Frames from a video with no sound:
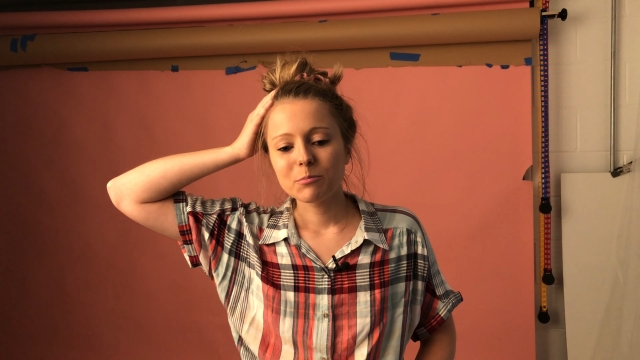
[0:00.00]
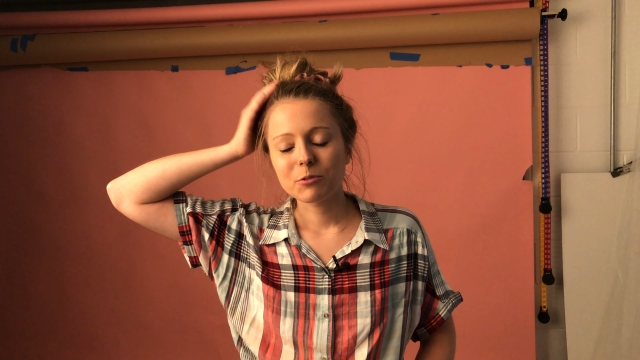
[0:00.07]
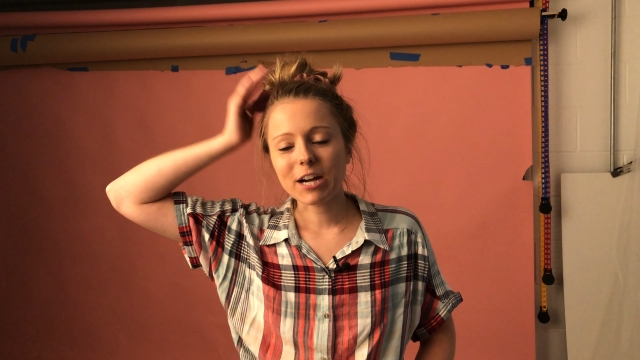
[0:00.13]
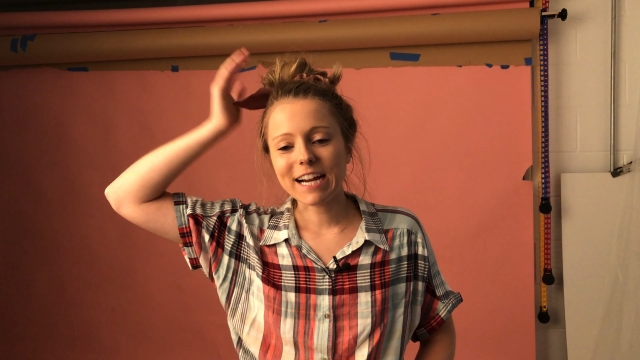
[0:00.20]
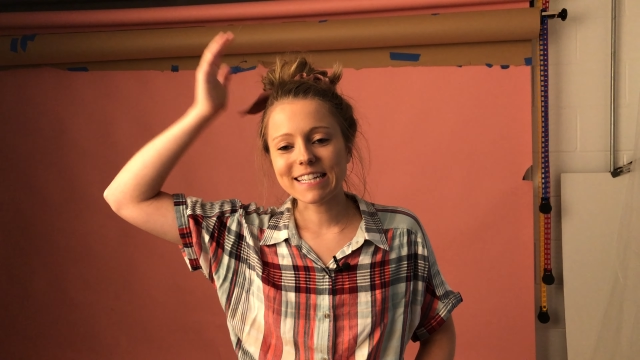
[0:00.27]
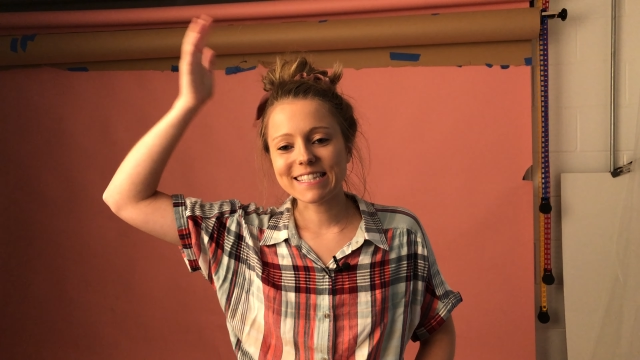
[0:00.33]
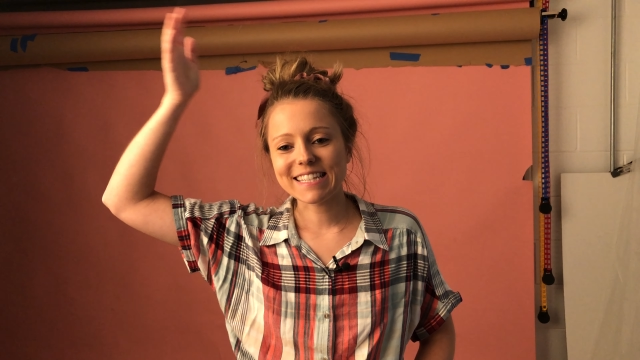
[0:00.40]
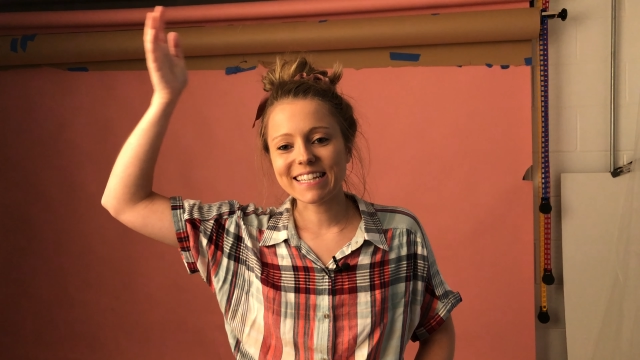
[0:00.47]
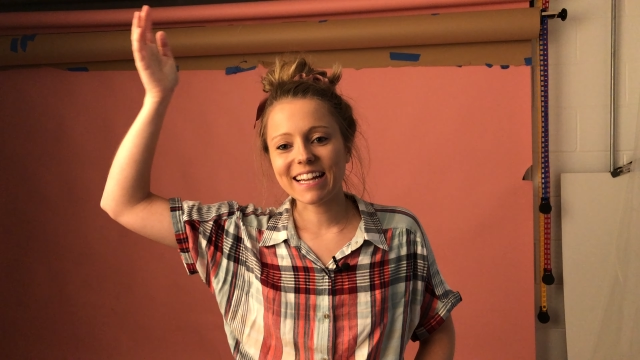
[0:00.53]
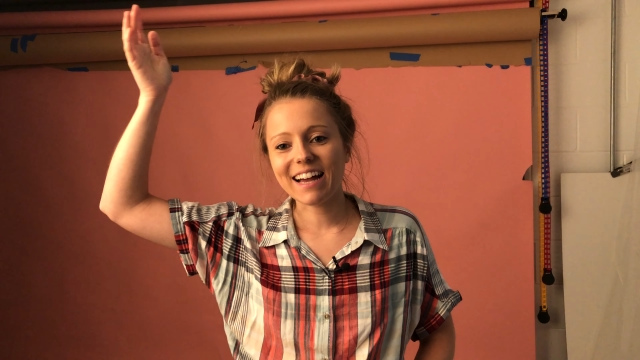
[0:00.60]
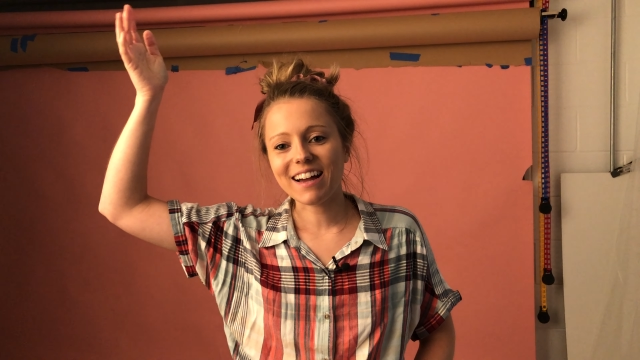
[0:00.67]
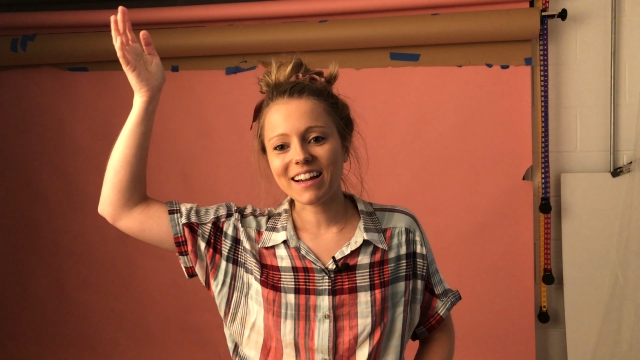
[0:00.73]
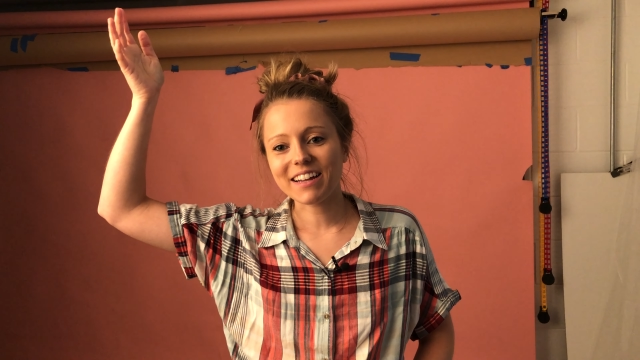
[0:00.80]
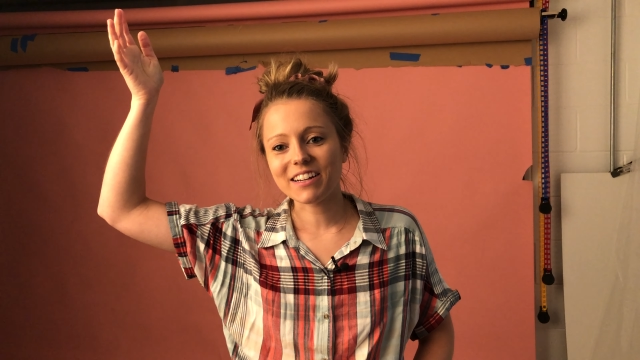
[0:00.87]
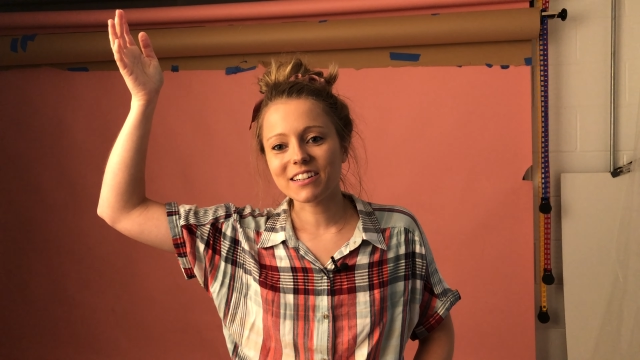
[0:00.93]
pricing
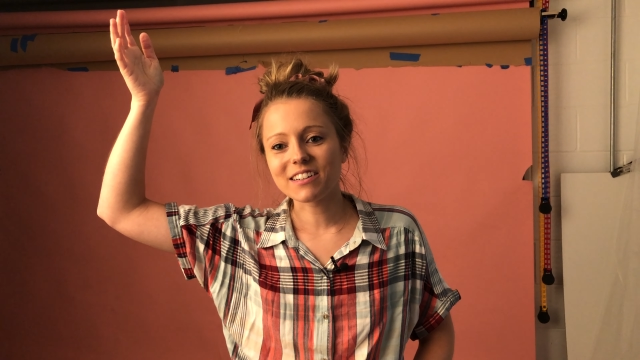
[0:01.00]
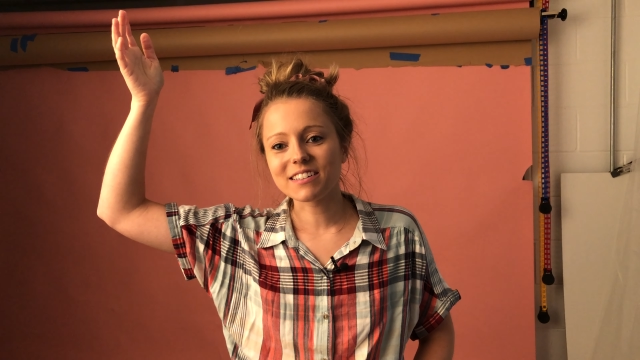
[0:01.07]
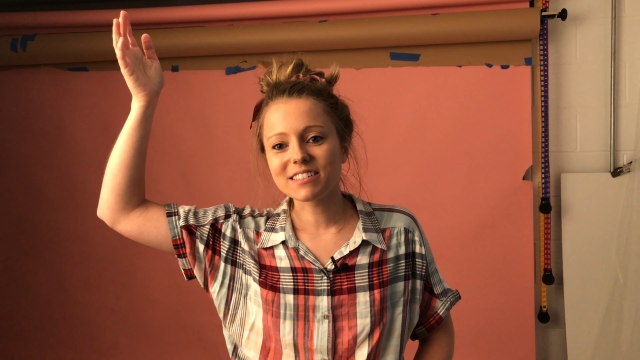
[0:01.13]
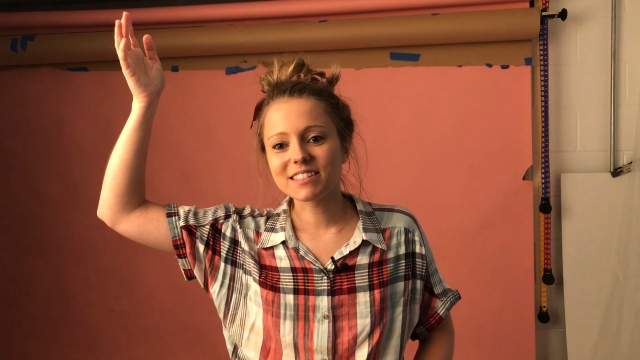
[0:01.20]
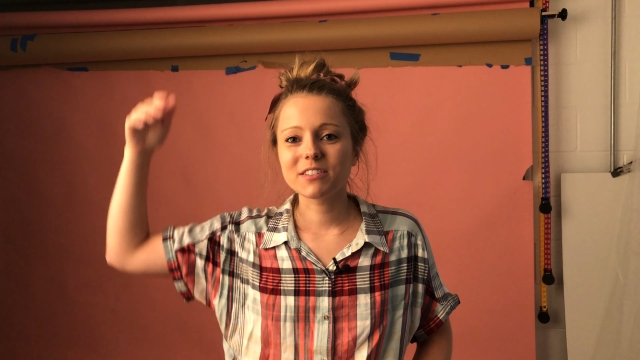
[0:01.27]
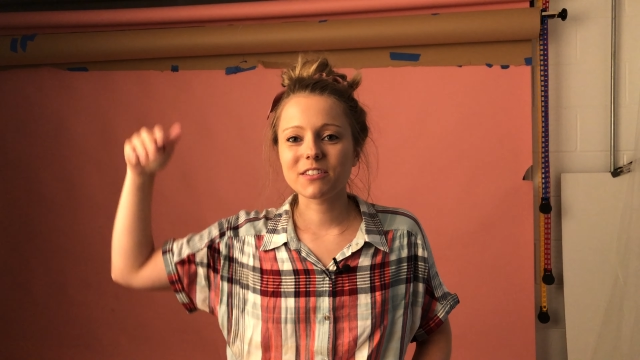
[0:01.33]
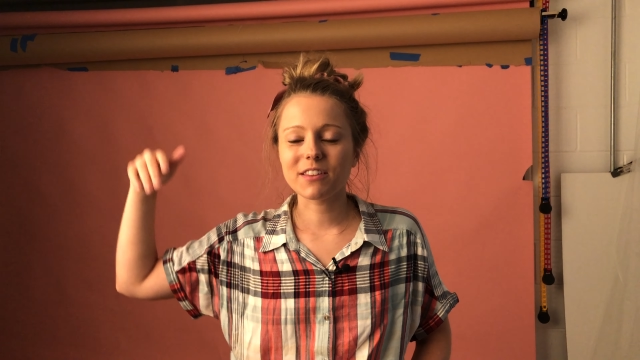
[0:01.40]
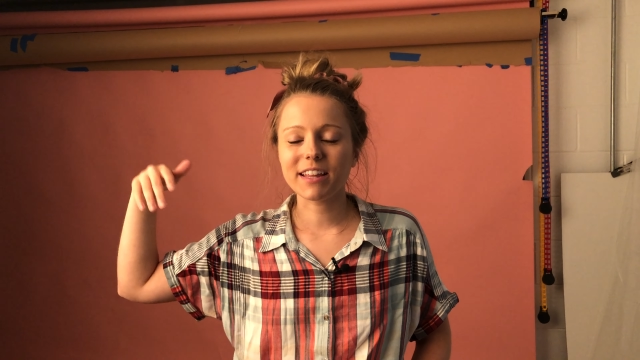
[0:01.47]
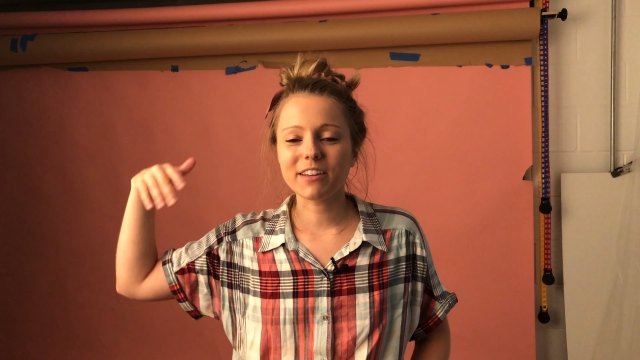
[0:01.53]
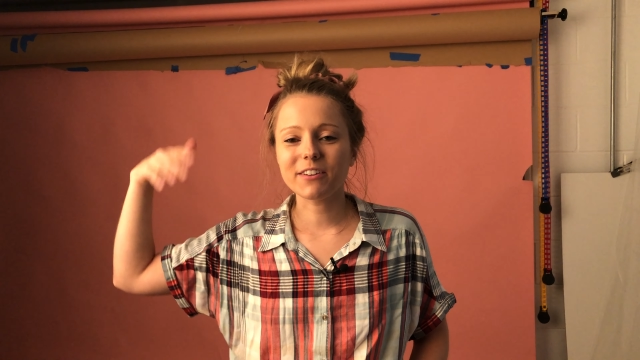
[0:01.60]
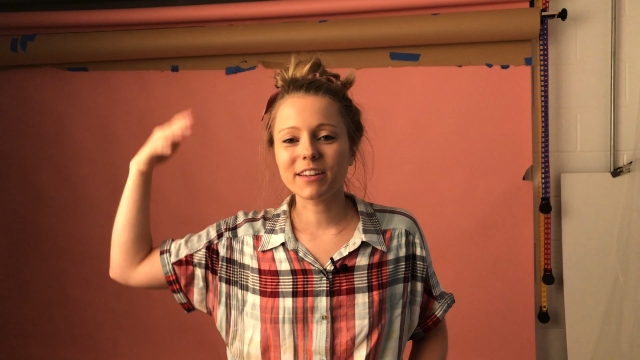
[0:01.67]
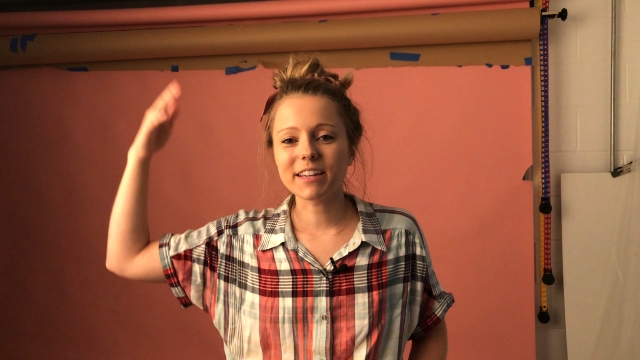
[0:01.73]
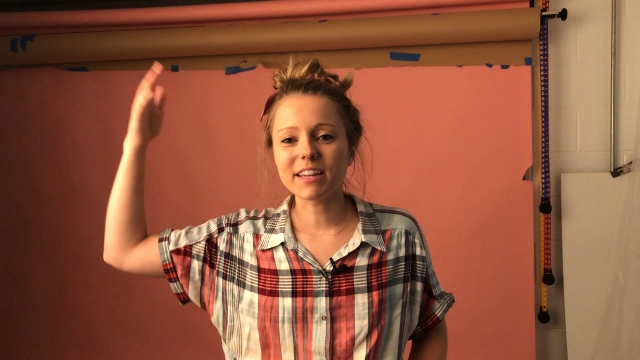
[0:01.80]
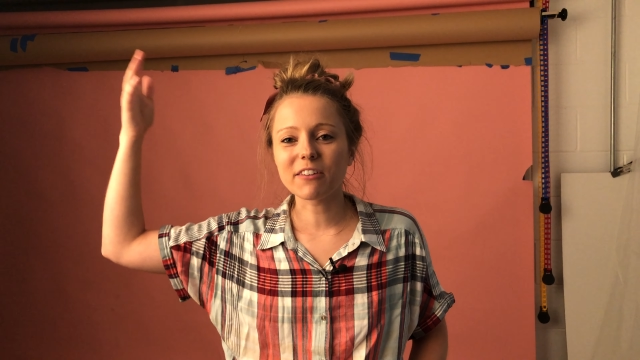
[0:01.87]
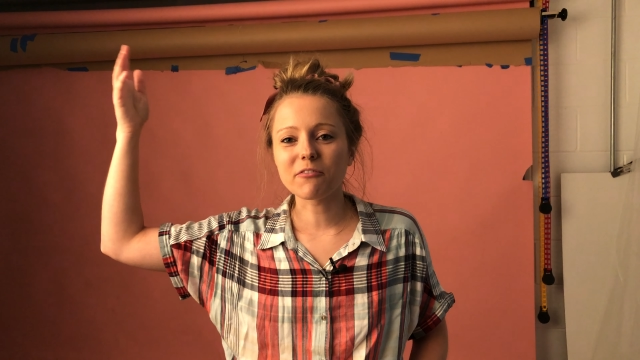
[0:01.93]
higher so that you
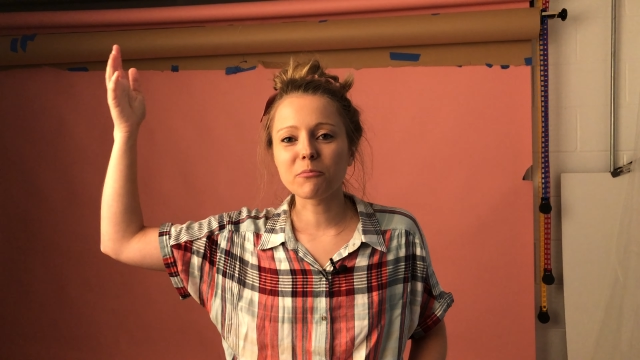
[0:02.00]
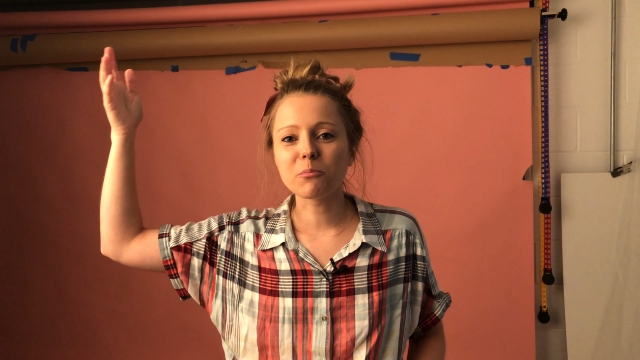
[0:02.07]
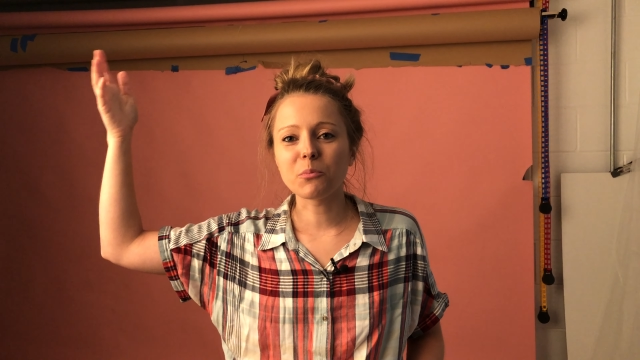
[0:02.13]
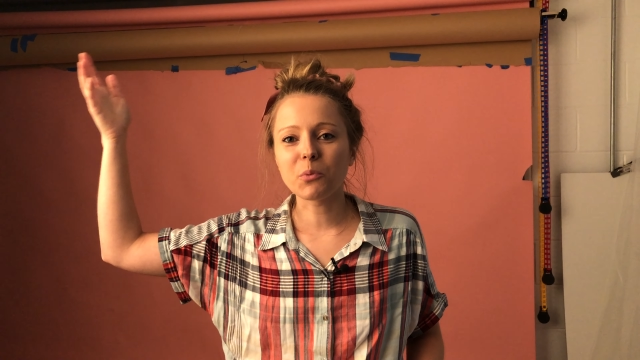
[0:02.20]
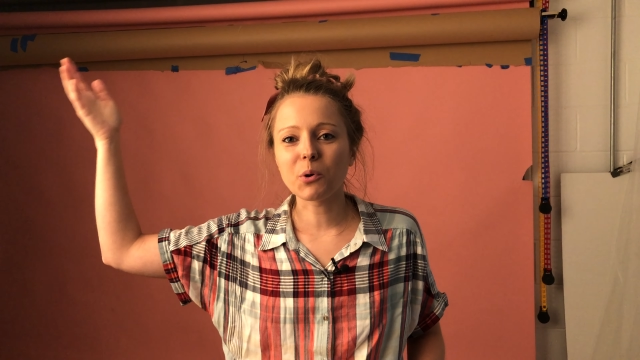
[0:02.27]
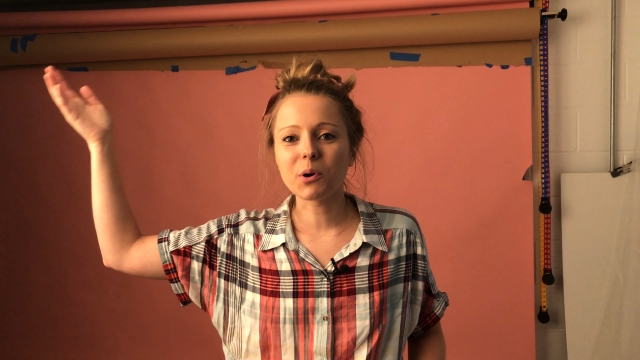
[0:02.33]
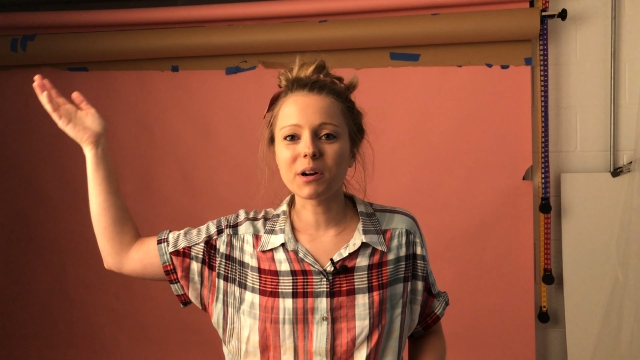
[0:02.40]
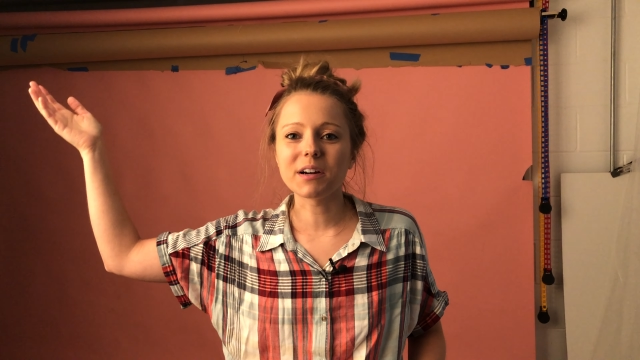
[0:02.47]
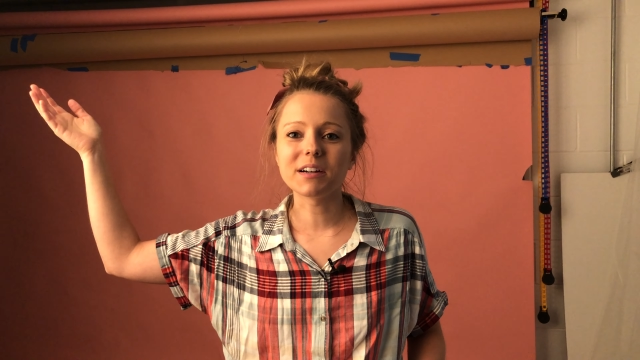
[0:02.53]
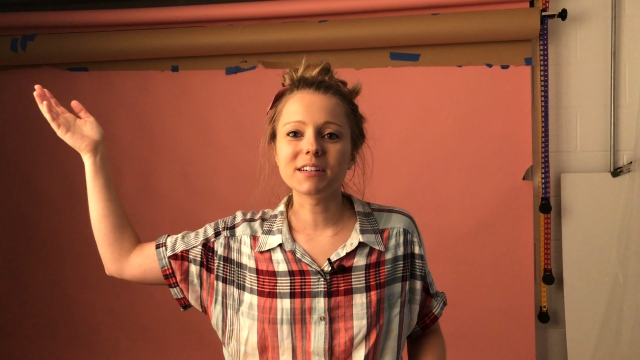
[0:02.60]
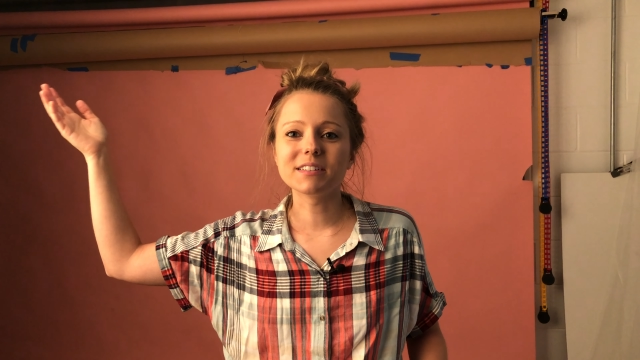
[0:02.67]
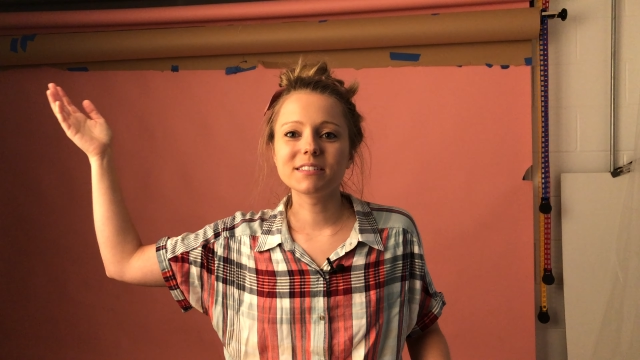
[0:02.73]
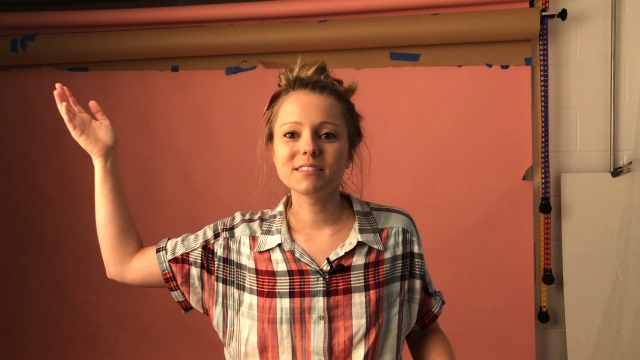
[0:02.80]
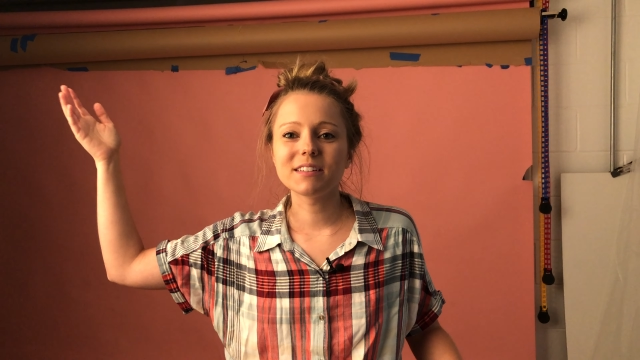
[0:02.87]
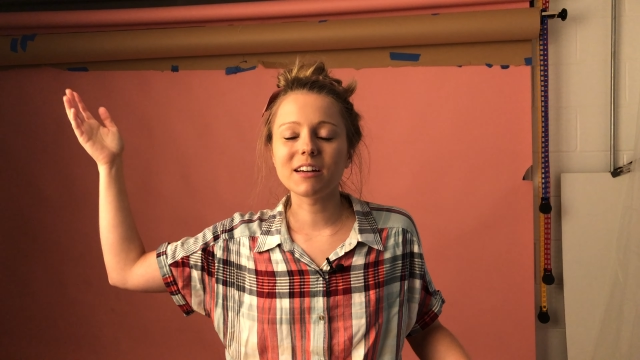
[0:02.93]
can give more